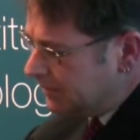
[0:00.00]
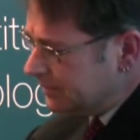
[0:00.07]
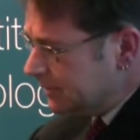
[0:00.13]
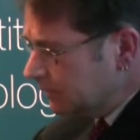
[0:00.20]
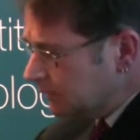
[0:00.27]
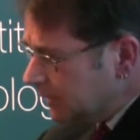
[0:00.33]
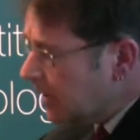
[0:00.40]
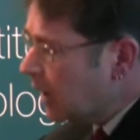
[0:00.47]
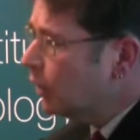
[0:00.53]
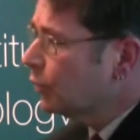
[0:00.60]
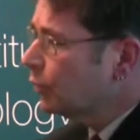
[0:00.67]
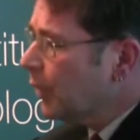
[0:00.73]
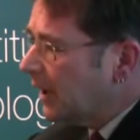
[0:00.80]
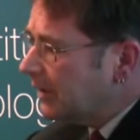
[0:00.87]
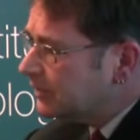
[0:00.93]
generally lower
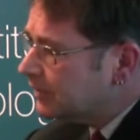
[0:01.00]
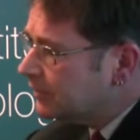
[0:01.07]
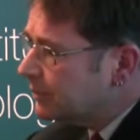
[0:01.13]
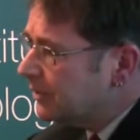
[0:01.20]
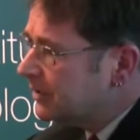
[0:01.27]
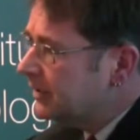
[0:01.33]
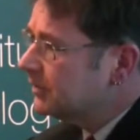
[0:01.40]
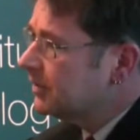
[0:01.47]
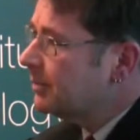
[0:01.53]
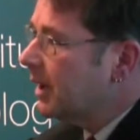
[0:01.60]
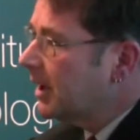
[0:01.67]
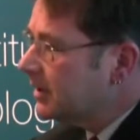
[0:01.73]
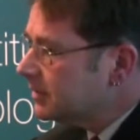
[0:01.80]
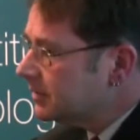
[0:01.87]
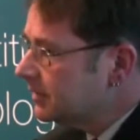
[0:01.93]
rates of
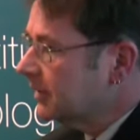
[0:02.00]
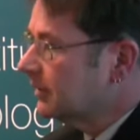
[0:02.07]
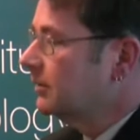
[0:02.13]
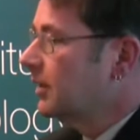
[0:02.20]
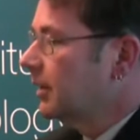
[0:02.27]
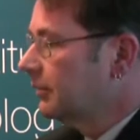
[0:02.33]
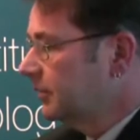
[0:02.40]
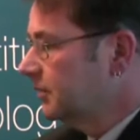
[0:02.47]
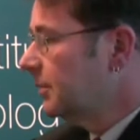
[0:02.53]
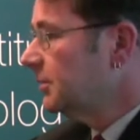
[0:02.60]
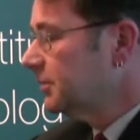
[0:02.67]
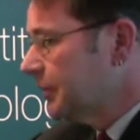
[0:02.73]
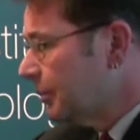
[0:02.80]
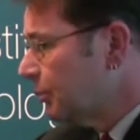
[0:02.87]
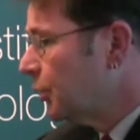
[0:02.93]
participation in a lot of,
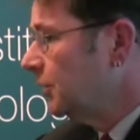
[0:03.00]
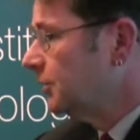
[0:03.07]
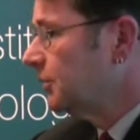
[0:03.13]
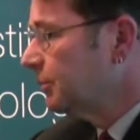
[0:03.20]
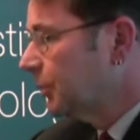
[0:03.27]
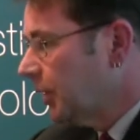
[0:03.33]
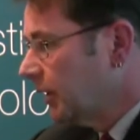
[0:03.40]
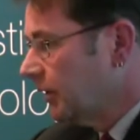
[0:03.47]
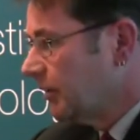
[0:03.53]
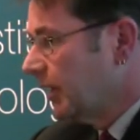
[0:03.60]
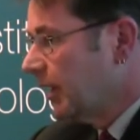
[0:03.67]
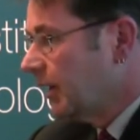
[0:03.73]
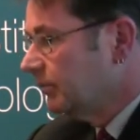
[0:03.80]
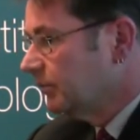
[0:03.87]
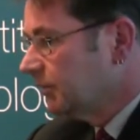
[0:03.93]
especially the prison
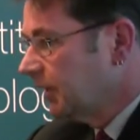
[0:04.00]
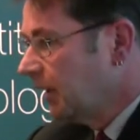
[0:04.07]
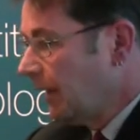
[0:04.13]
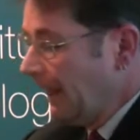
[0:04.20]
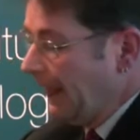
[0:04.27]
programs,